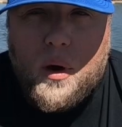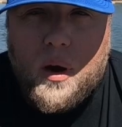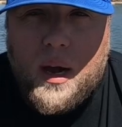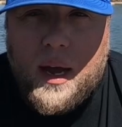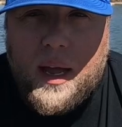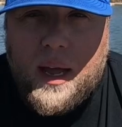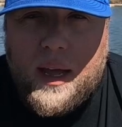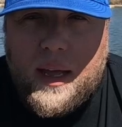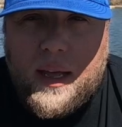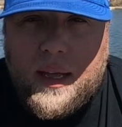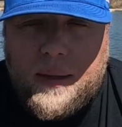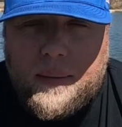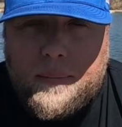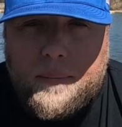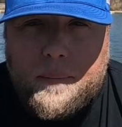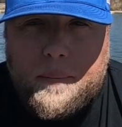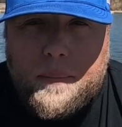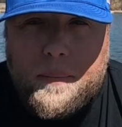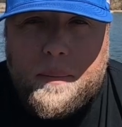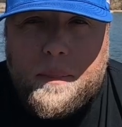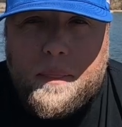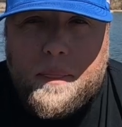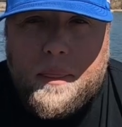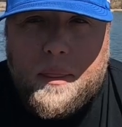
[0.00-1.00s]
a
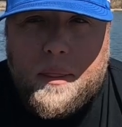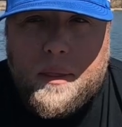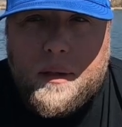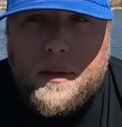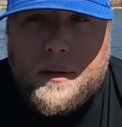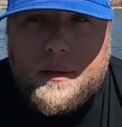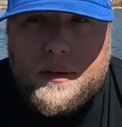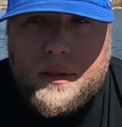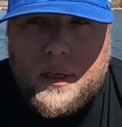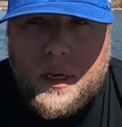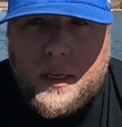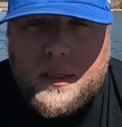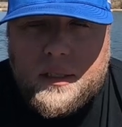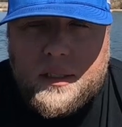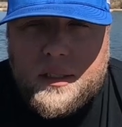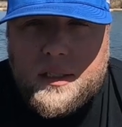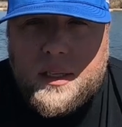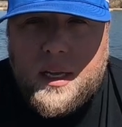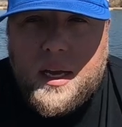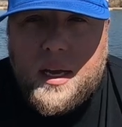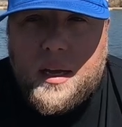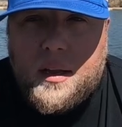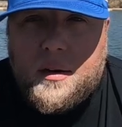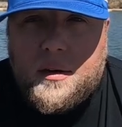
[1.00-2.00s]

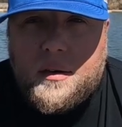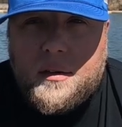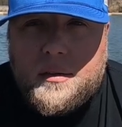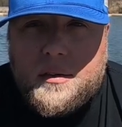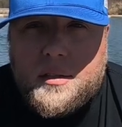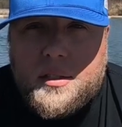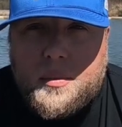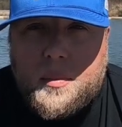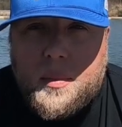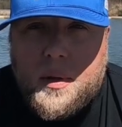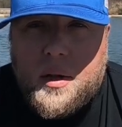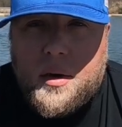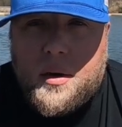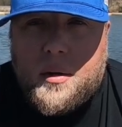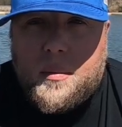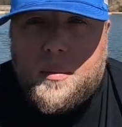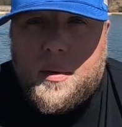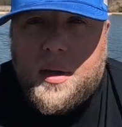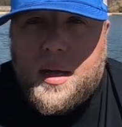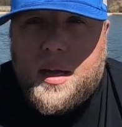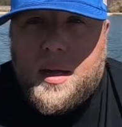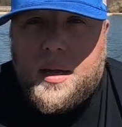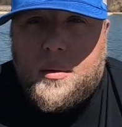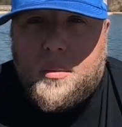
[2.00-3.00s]
standard
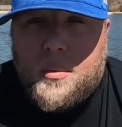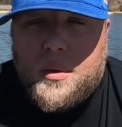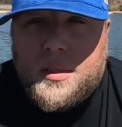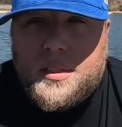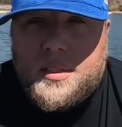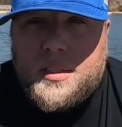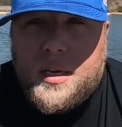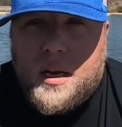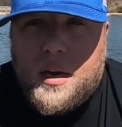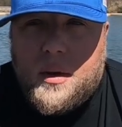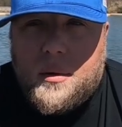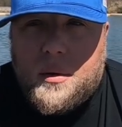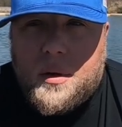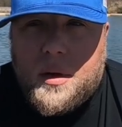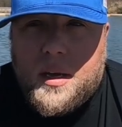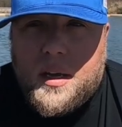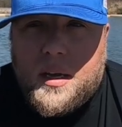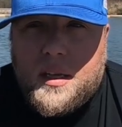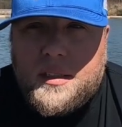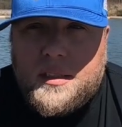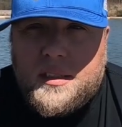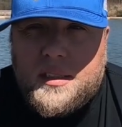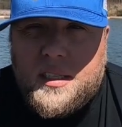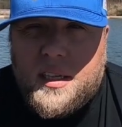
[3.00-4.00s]
spinnerbait, which I would
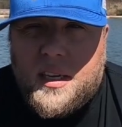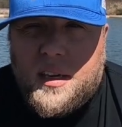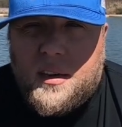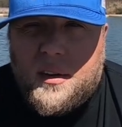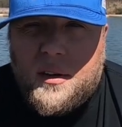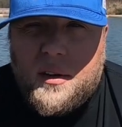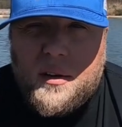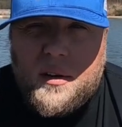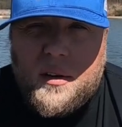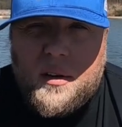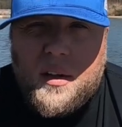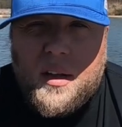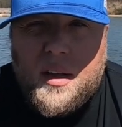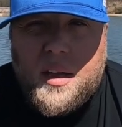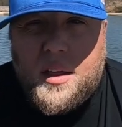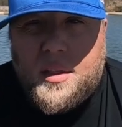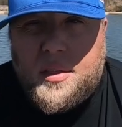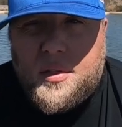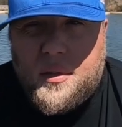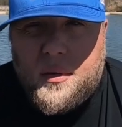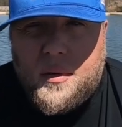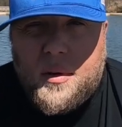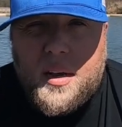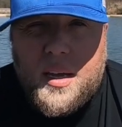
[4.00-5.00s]
consider like a
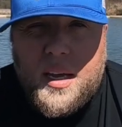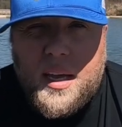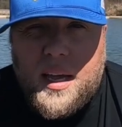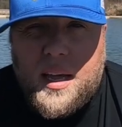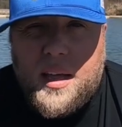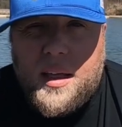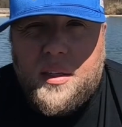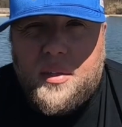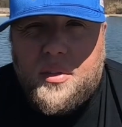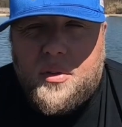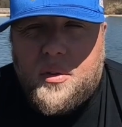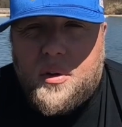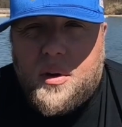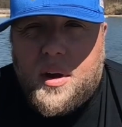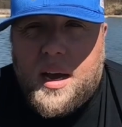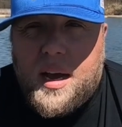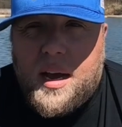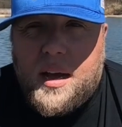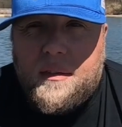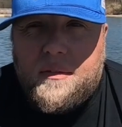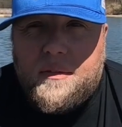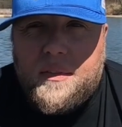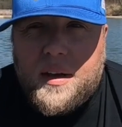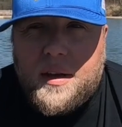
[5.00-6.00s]
3/8 or
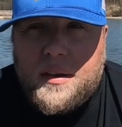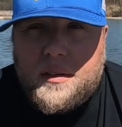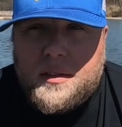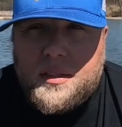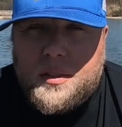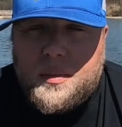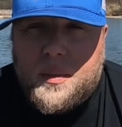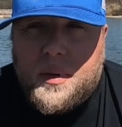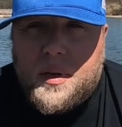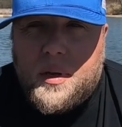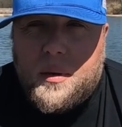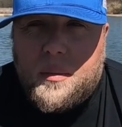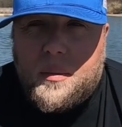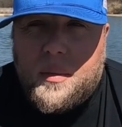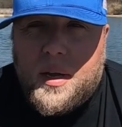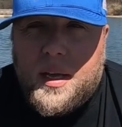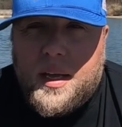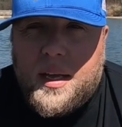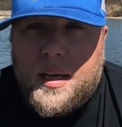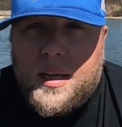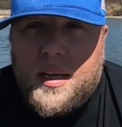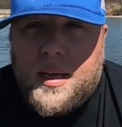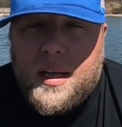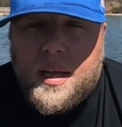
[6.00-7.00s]
half-ounce
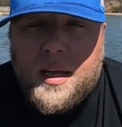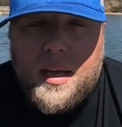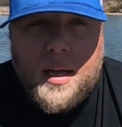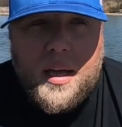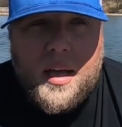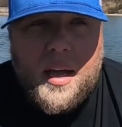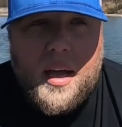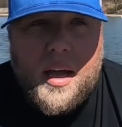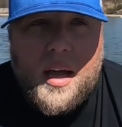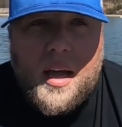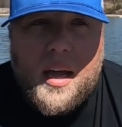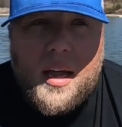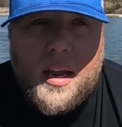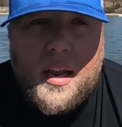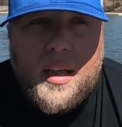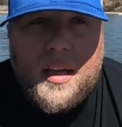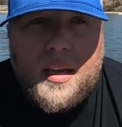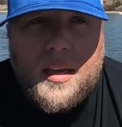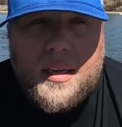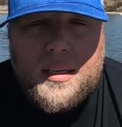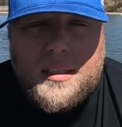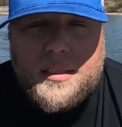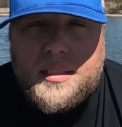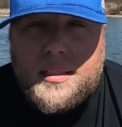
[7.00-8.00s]
spinnerbait, I
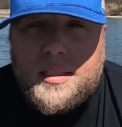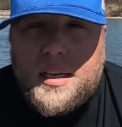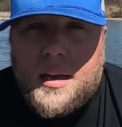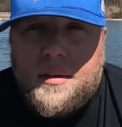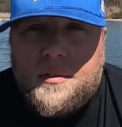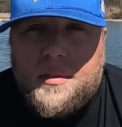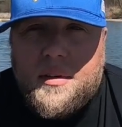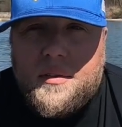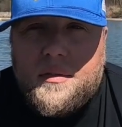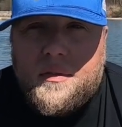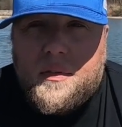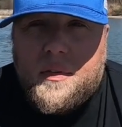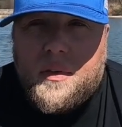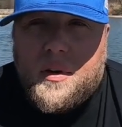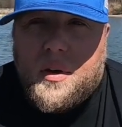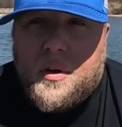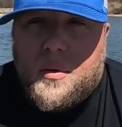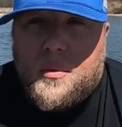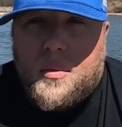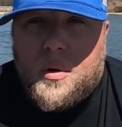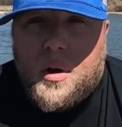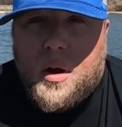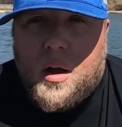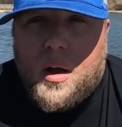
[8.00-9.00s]
like a 7-foot
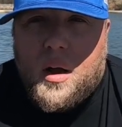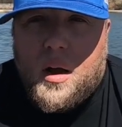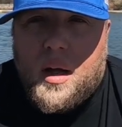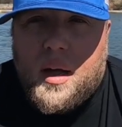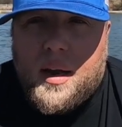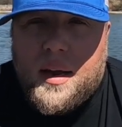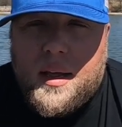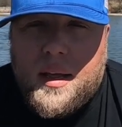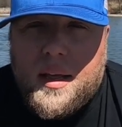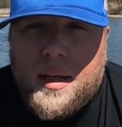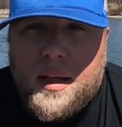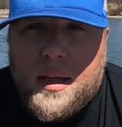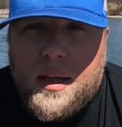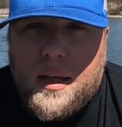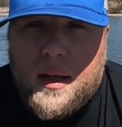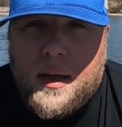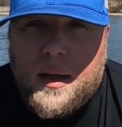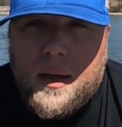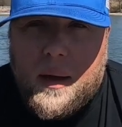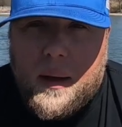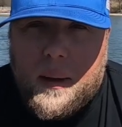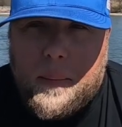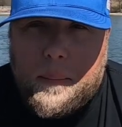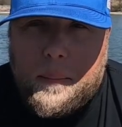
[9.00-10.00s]
rod,
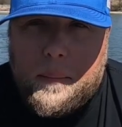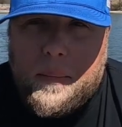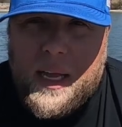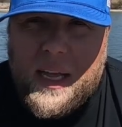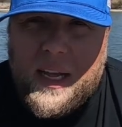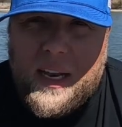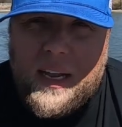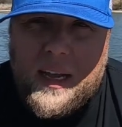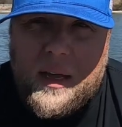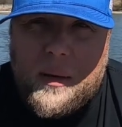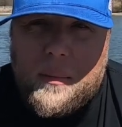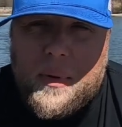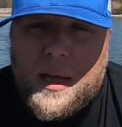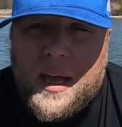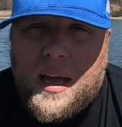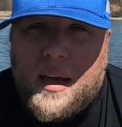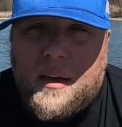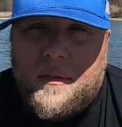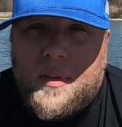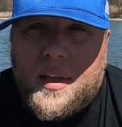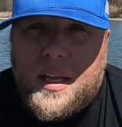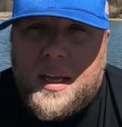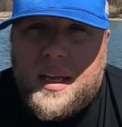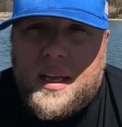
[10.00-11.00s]
medium
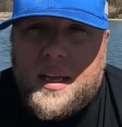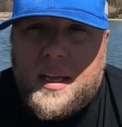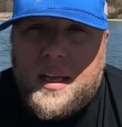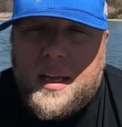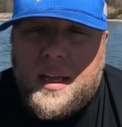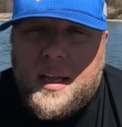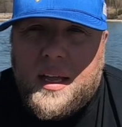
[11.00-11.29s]
heavy.